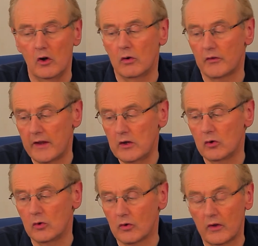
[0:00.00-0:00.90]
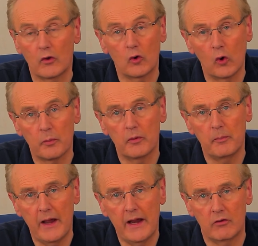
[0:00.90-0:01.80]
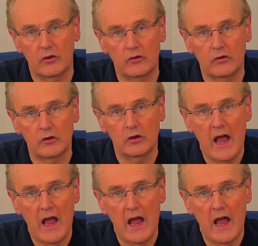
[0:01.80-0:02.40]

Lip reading: or as they called it, the corporate parent,